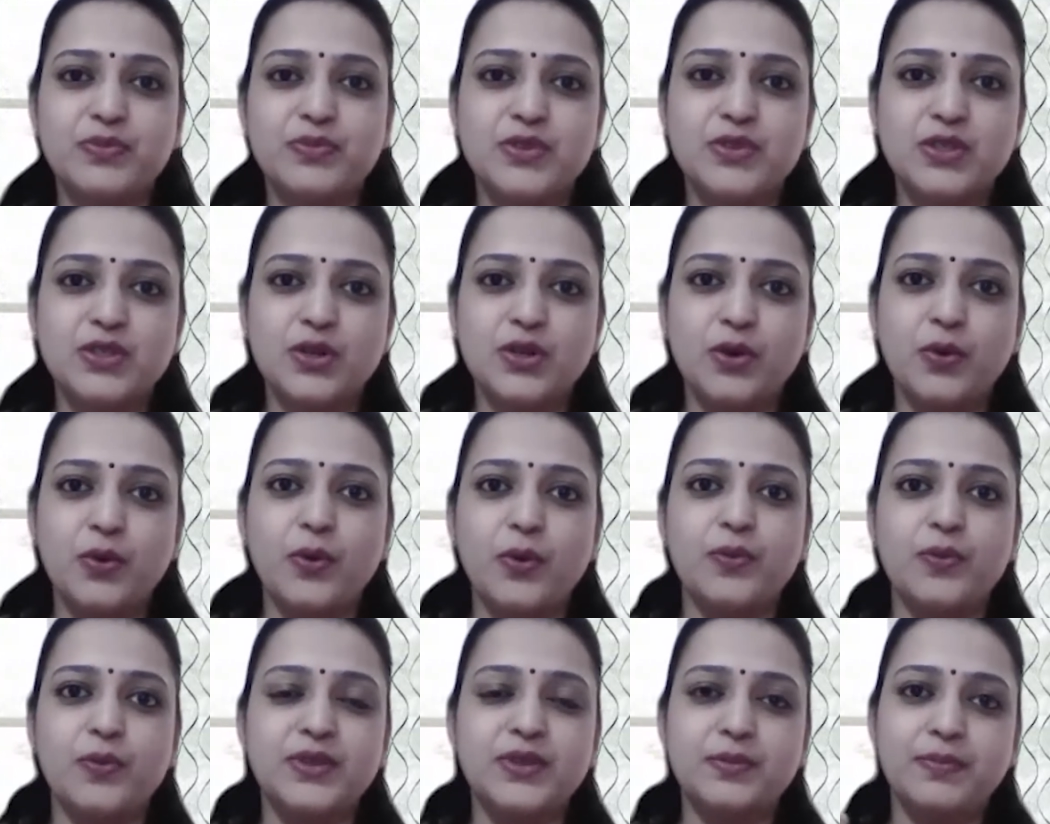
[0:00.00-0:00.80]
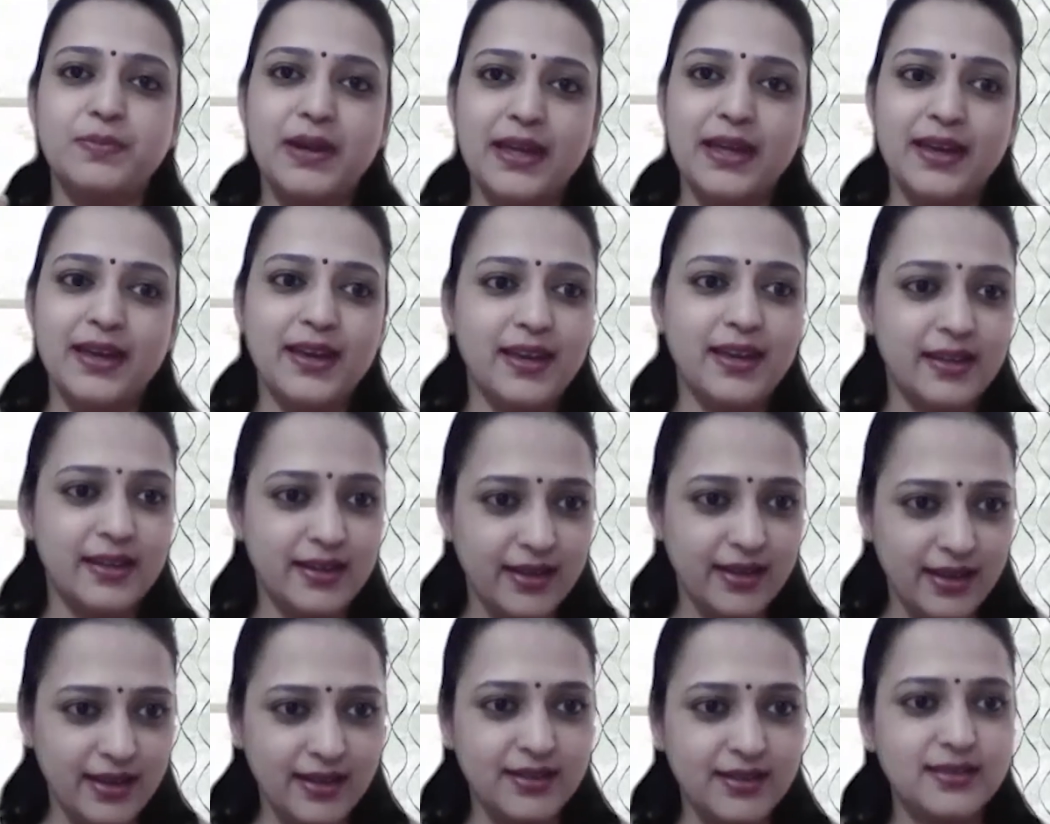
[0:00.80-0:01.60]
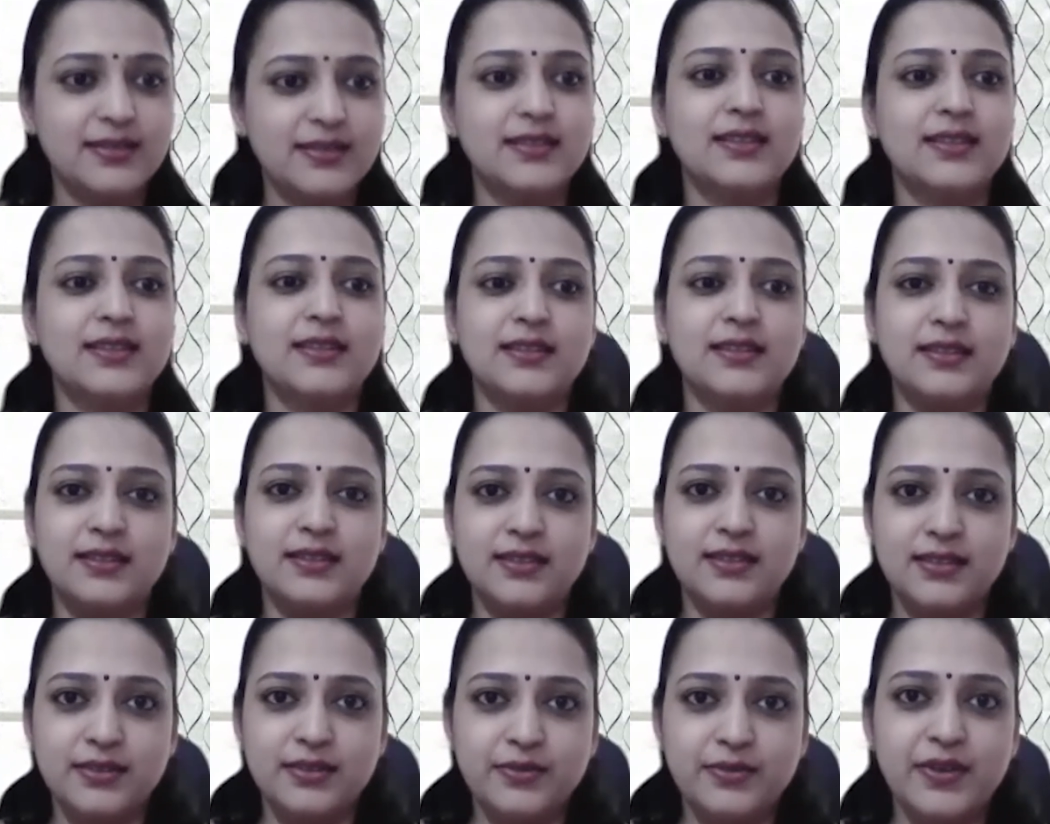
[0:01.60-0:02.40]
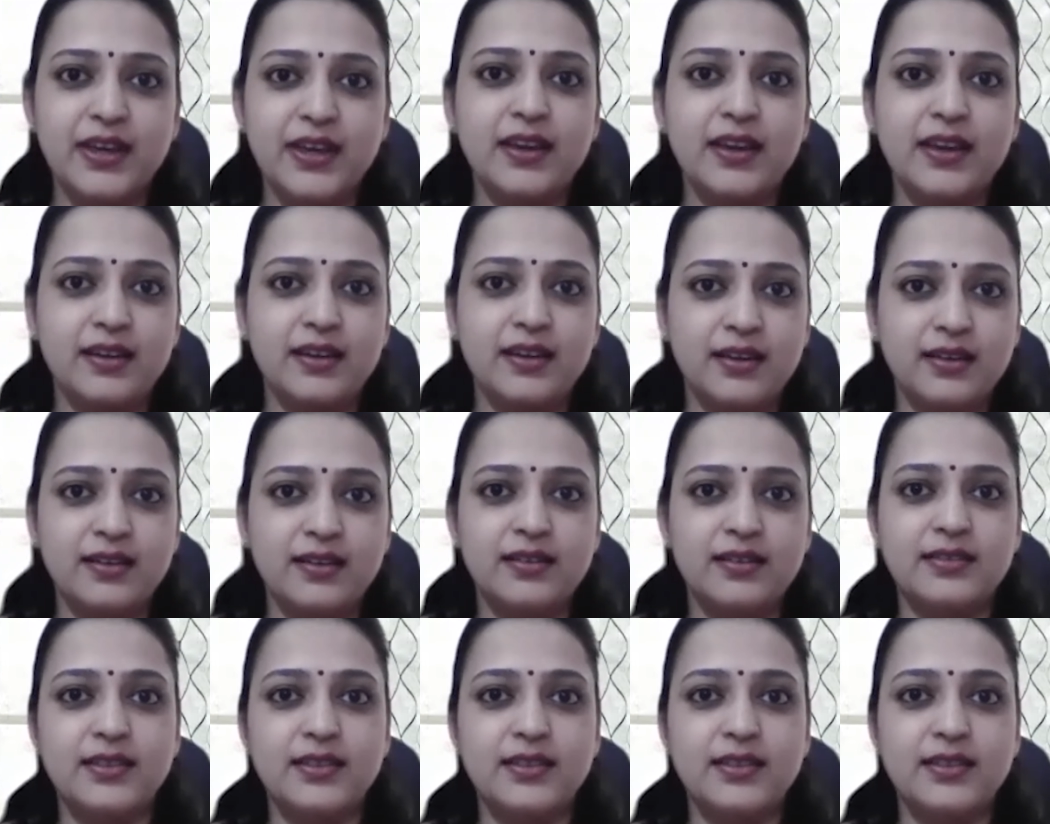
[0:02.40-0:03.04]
So the play area, uh, the way uh,